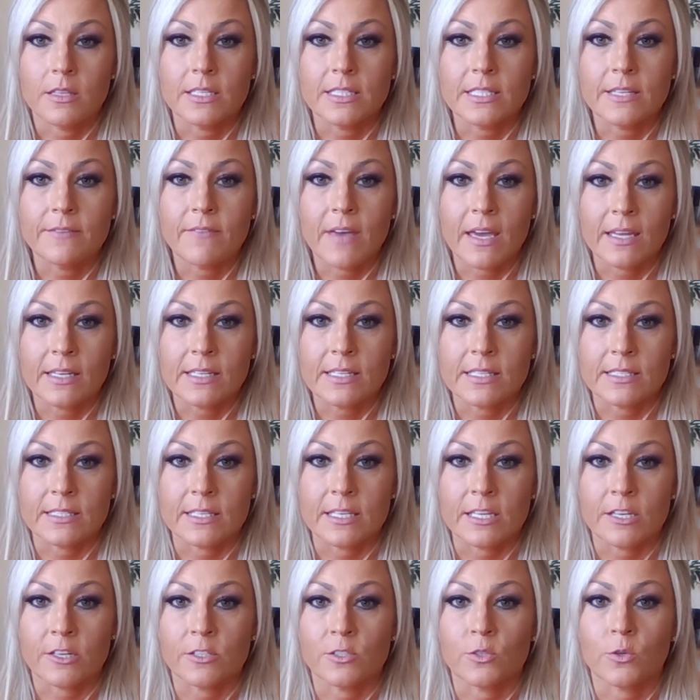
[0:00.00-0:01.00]
This event is
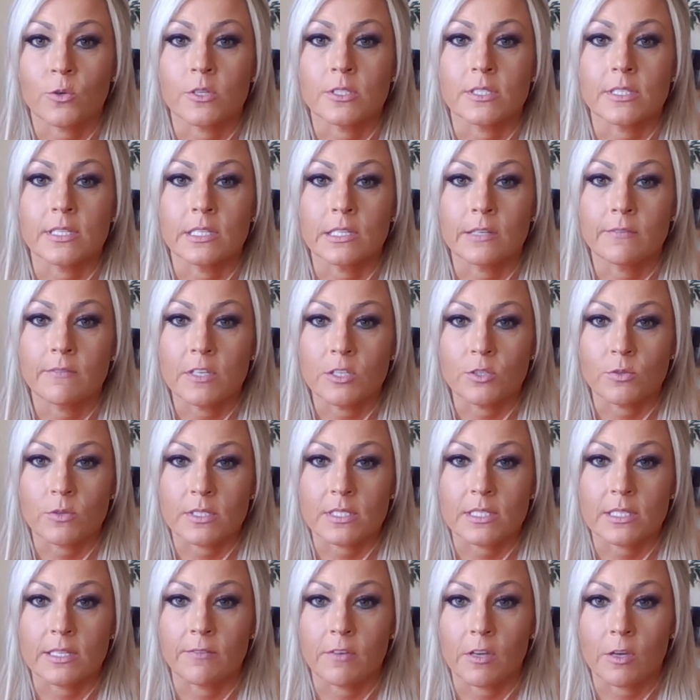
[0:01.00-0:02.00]
geared towards
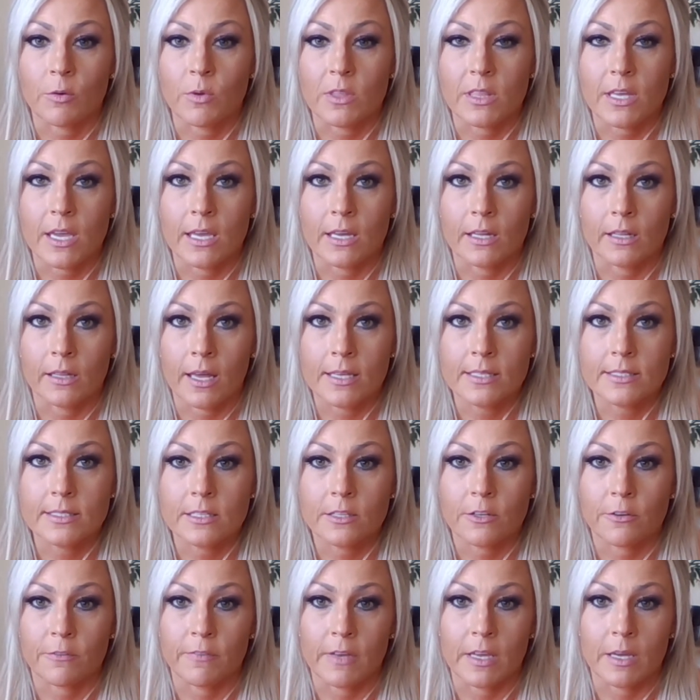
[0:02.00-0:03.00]
individuals living with
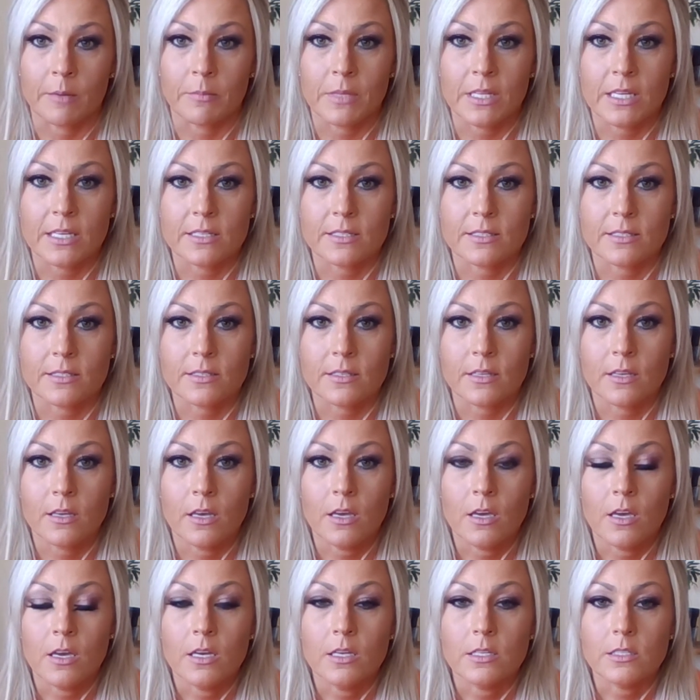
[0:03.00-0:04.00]
ALS and their families.
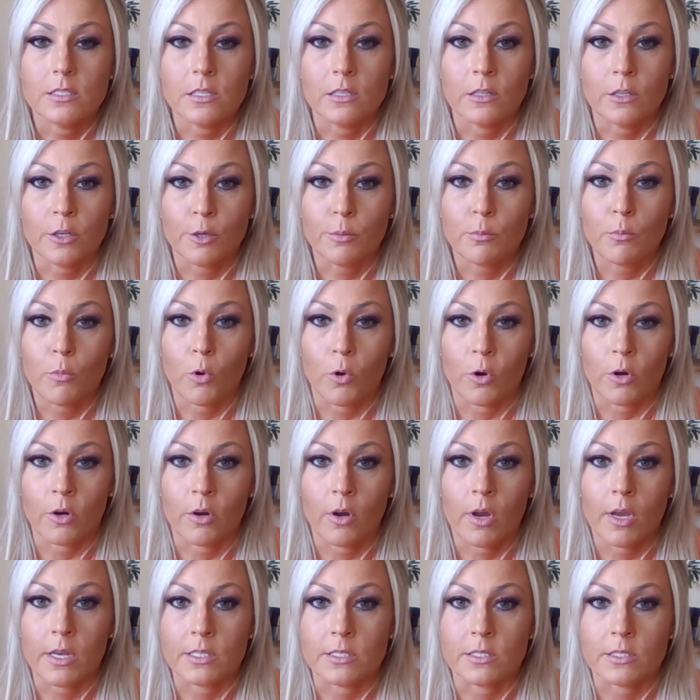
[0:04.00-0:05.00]
To learn
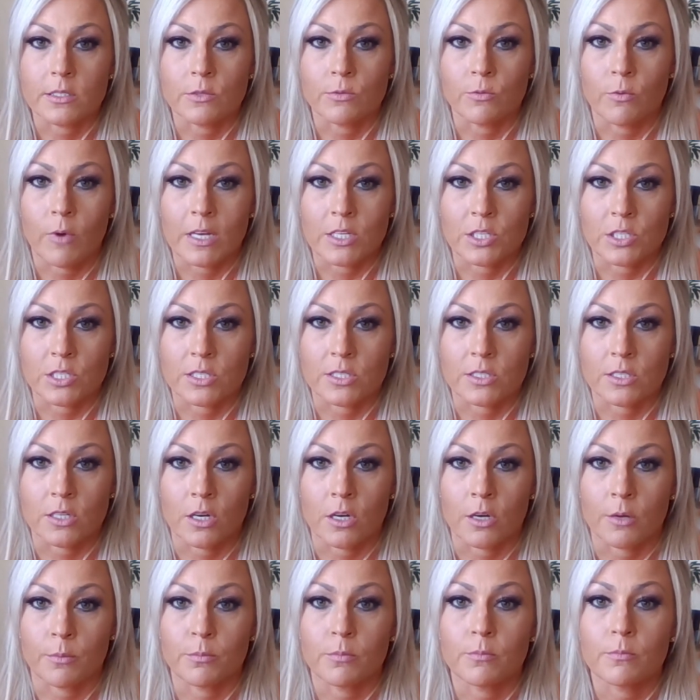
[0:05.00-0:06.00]
more and to
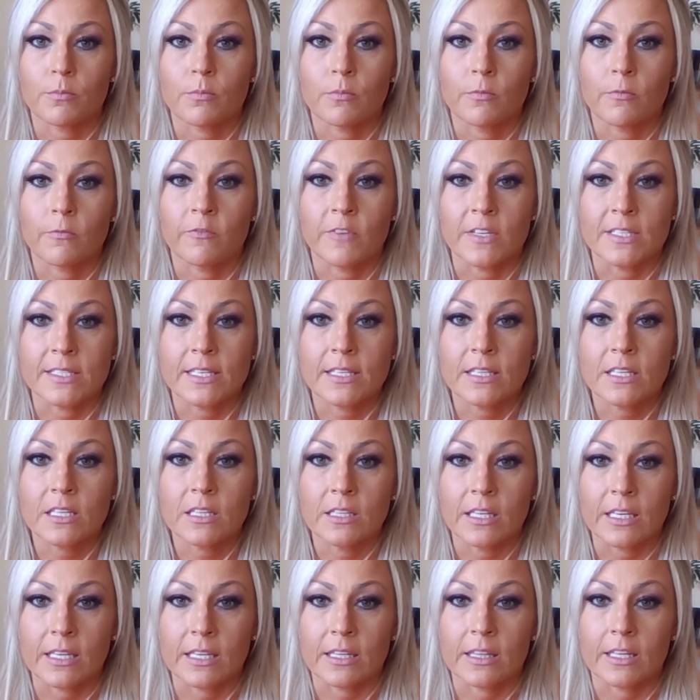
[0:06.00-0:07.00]
register, visit
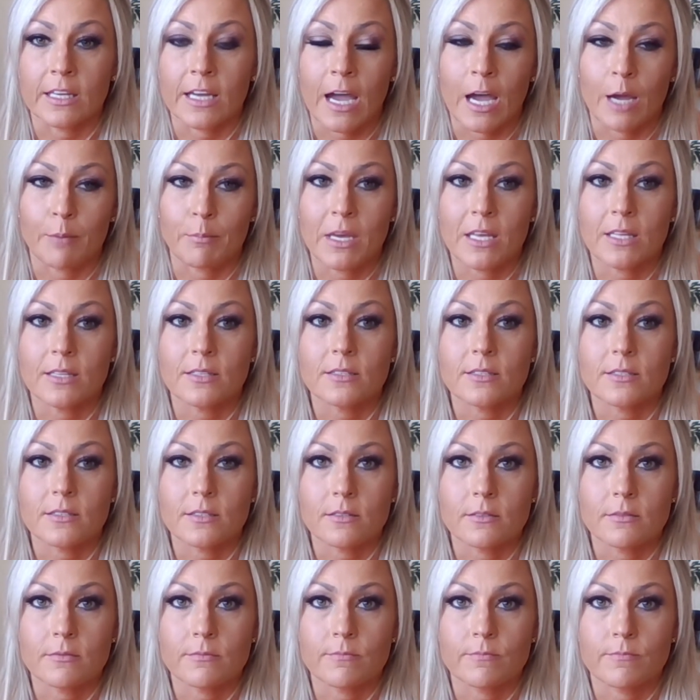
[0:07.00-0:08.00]
the link in the
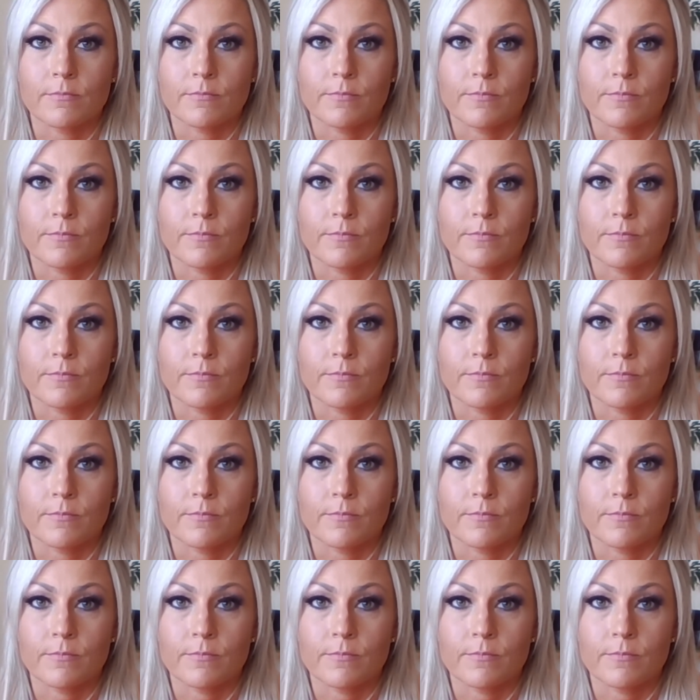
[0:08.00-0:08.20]
comments.